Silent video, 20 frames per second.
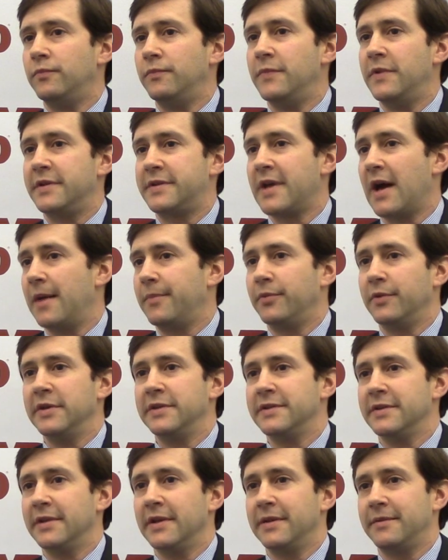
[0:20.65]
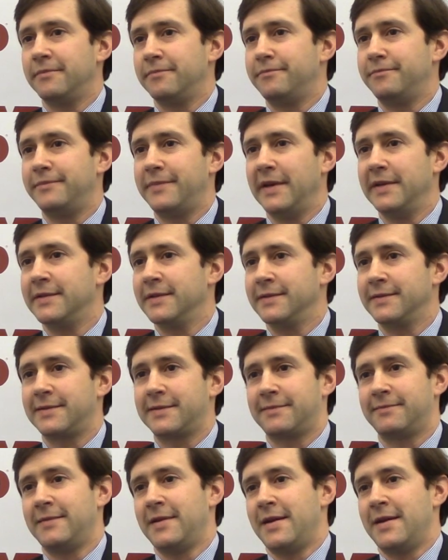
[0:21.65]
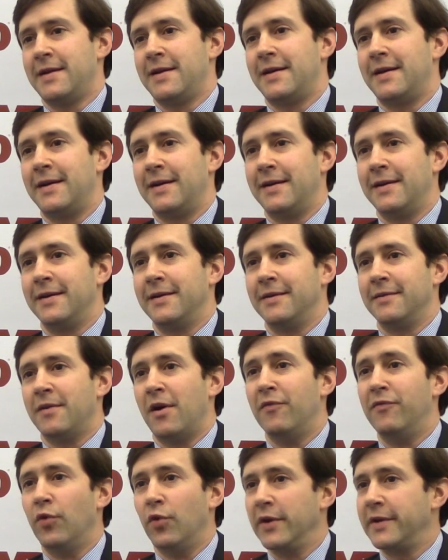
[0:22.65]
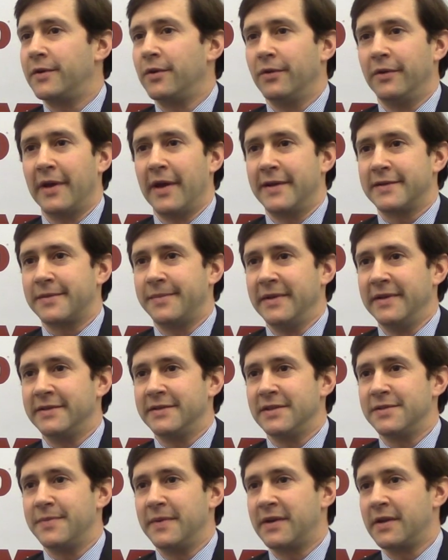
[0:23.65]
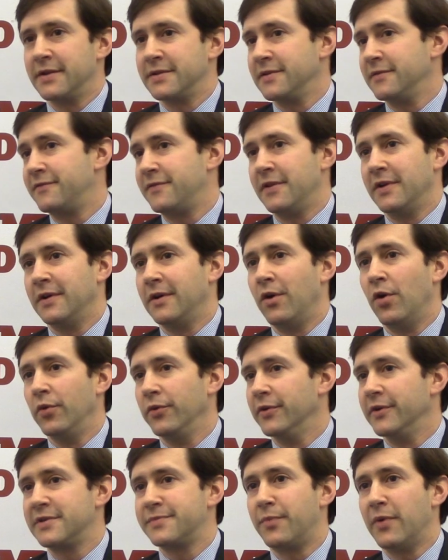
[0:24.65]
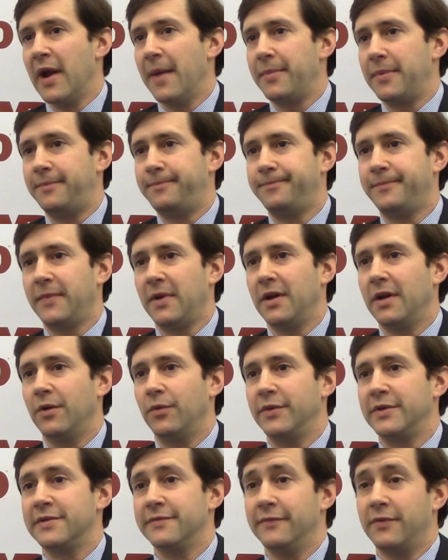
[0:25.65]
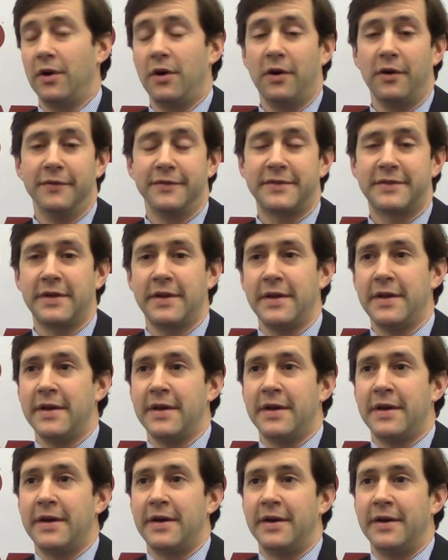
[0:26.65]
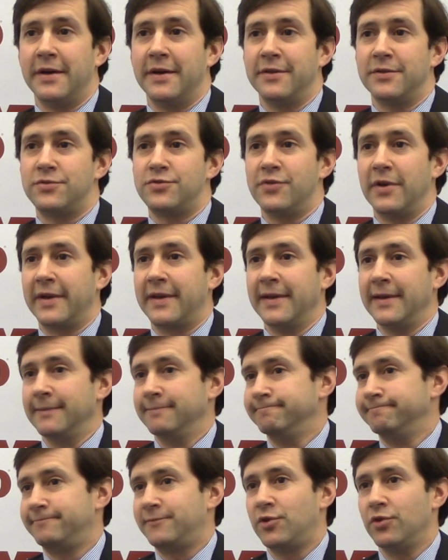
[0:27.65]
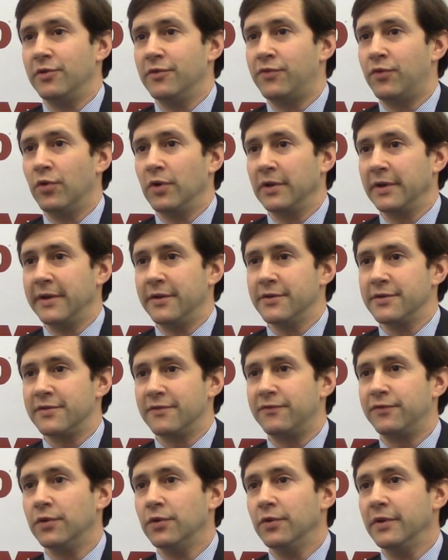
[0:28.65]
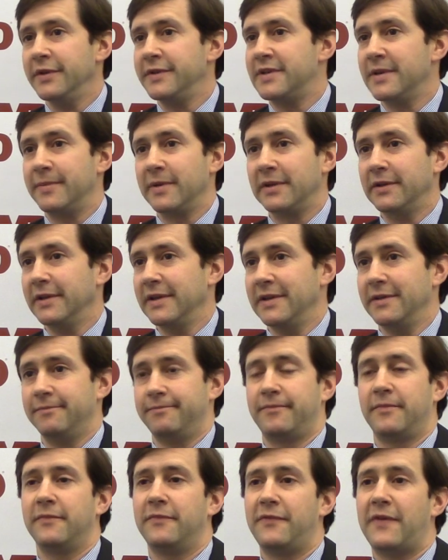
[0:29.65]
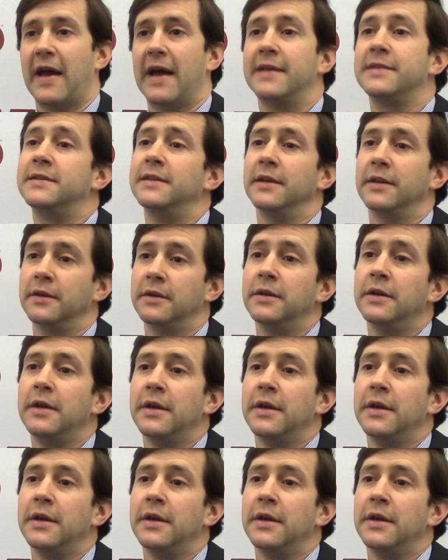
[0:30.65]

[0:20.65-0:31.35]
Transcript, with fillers: the top reason that patients uh, avoid colonoscopies is because of the onerous prep, uh, which involves drinking two to four liters of fluid, typically fasting.